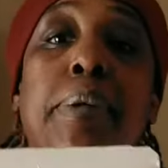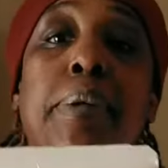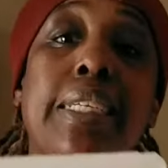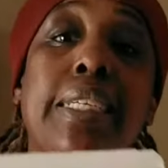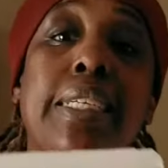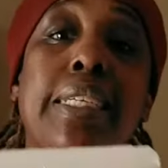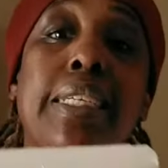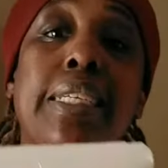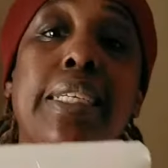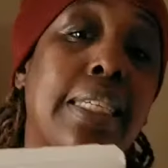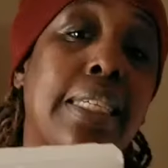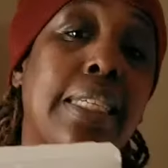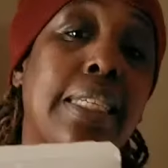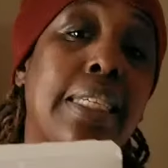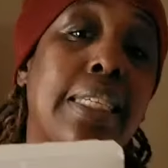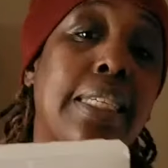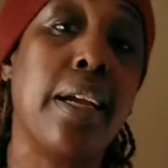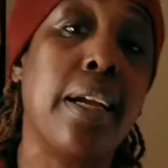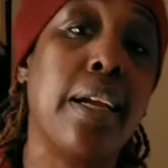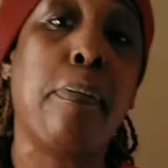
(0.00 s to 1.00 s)
is the sticker
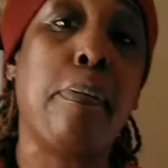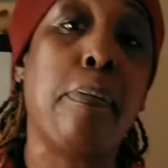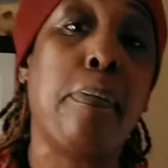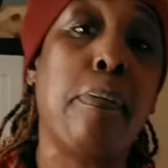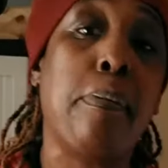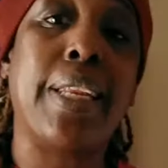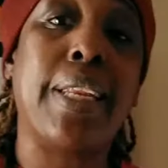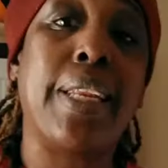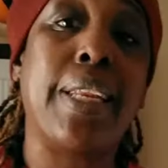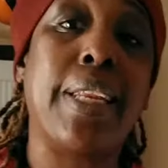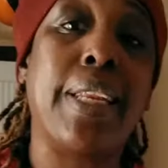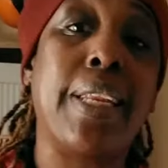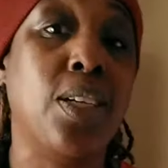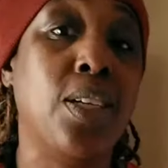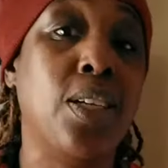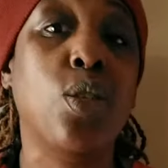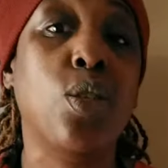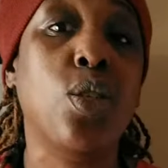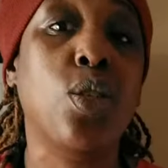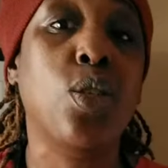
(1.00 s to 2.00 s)
paper that I use
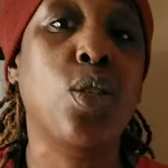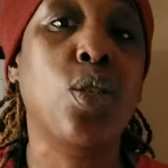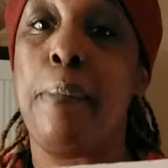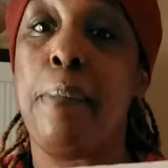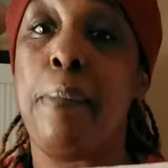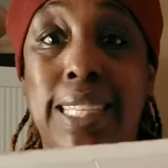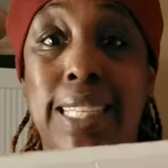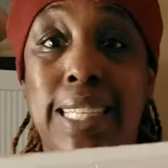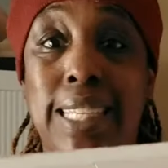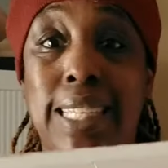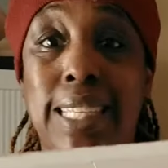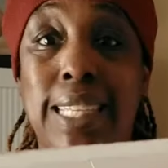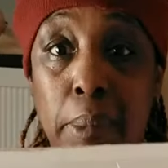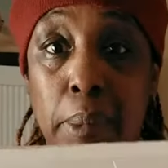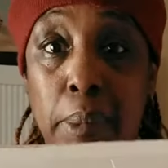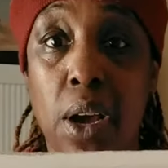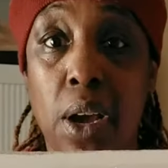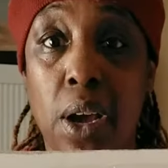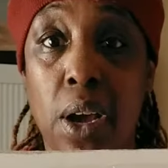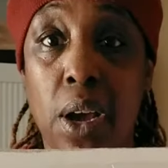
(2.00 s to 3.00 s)
for my
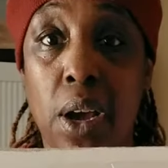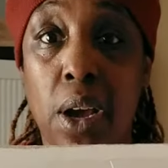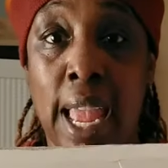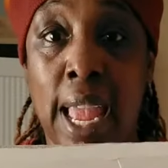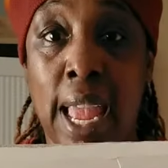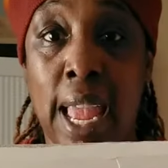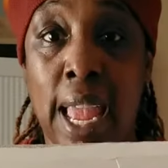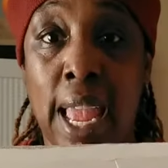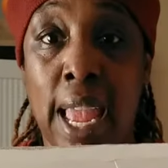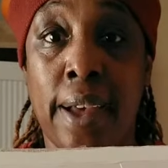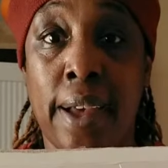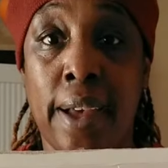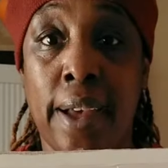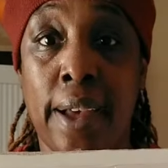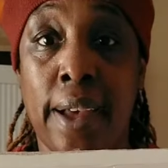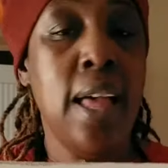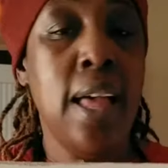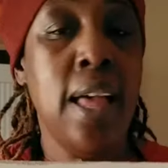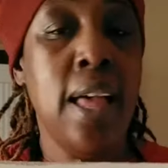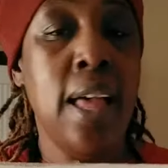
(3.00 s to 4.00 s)
dominoes now.
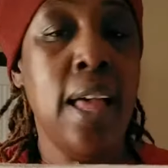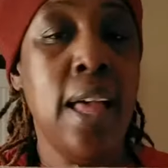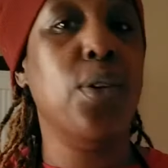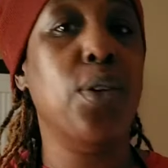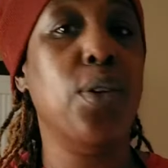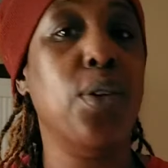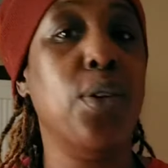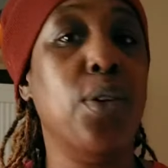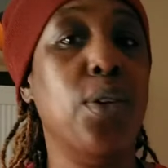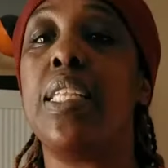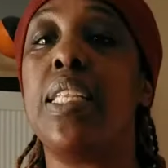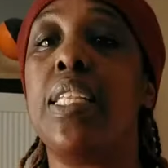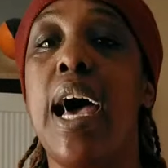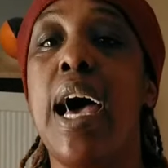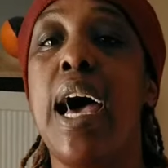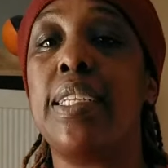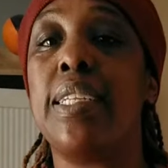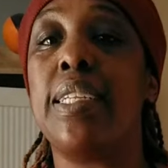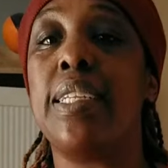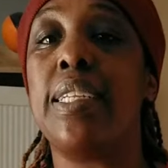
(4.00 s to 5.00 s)
I know it's a lot of
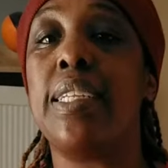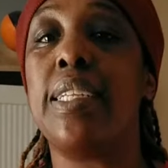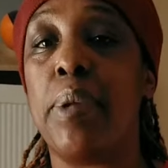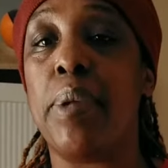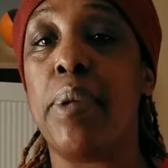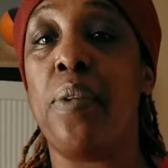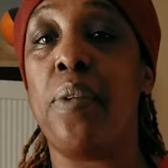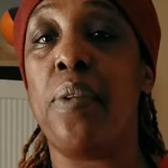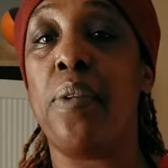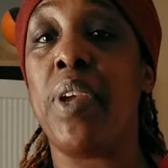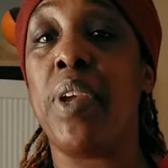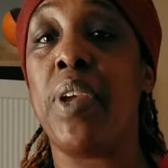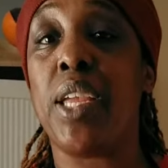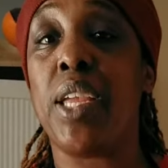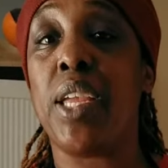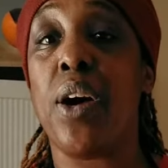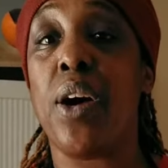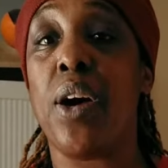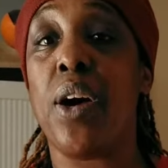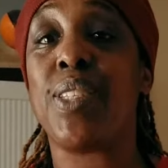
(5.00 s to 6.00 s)
domino
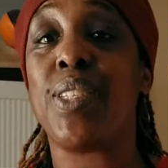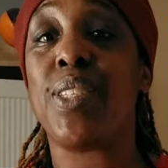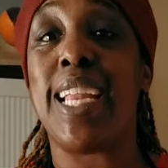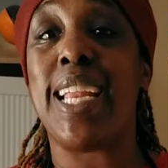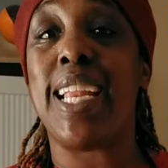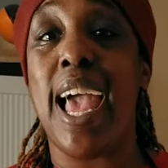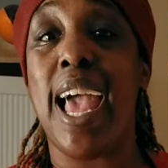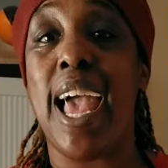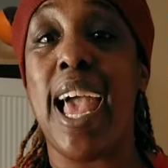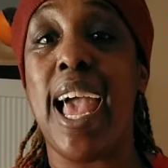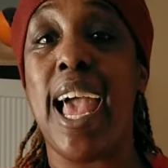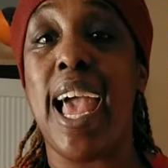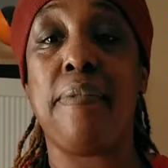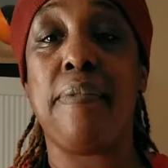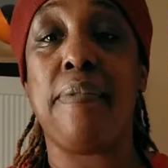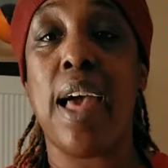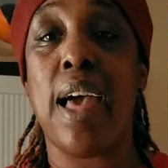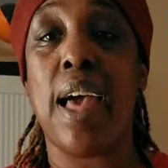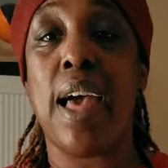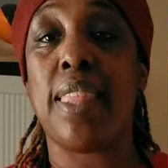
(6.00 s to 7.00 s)
videos that I have
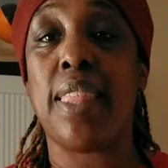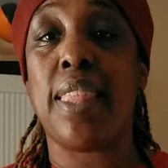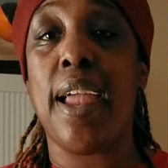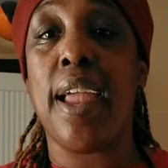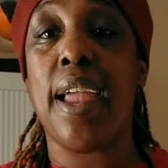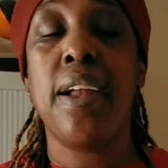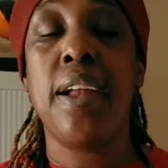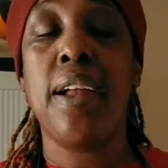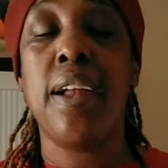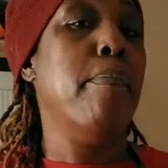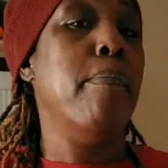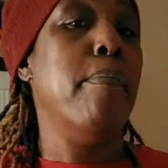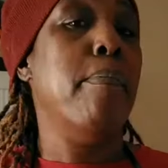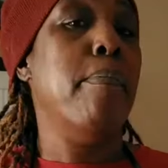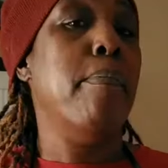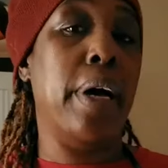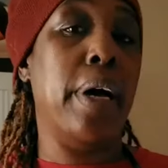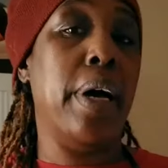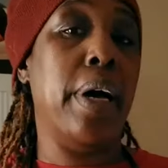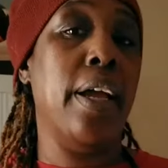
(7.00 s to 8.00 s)
out there,
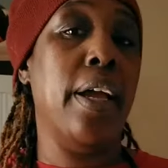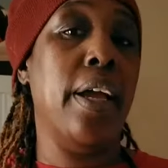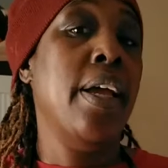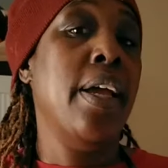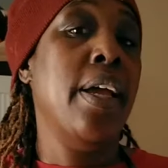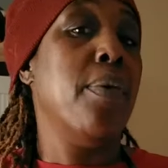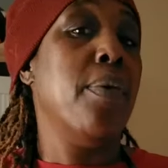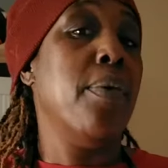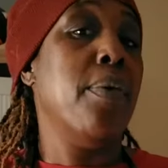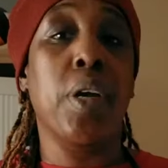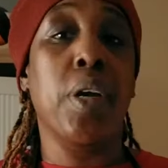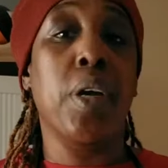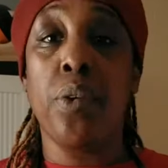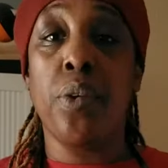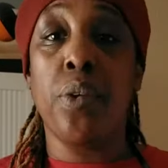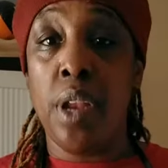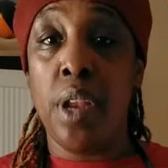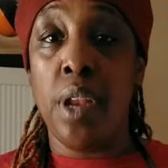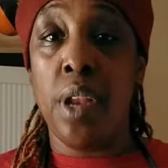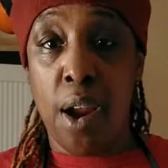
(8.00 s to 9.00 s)
but when you
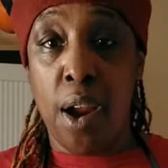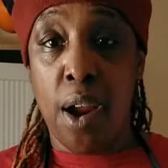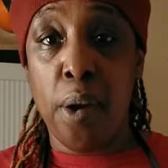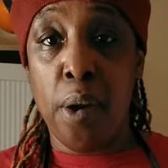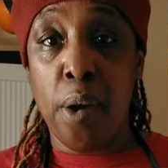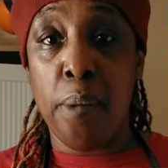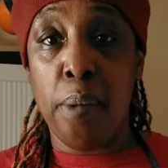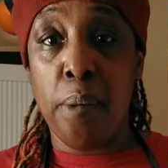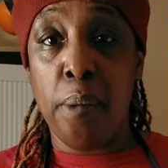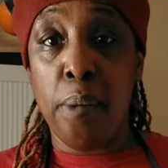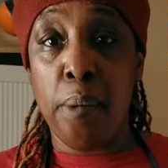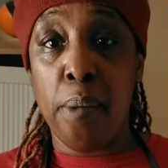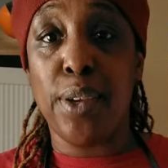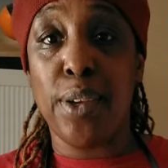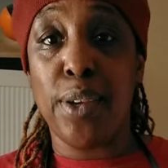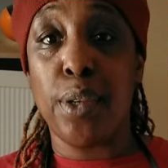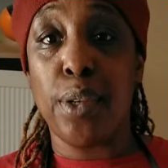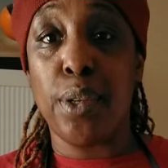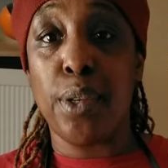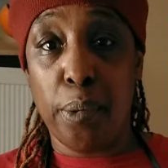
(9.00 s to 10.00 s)
learn better, you
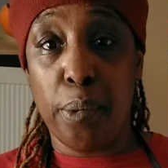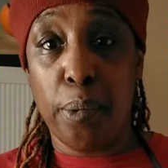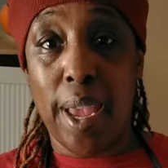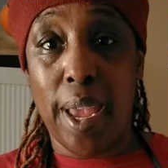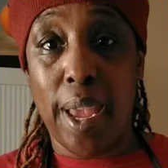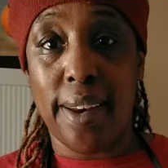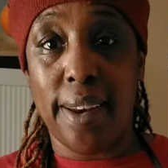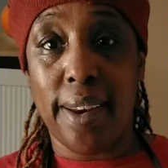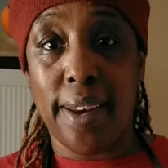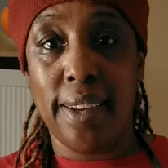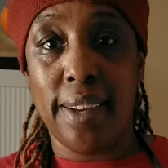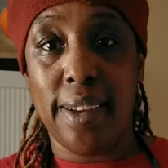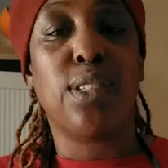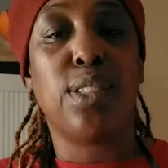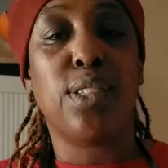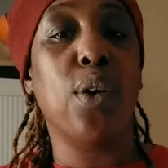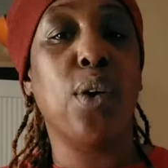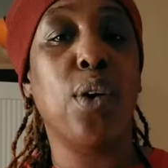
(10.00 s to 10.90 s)
do better. So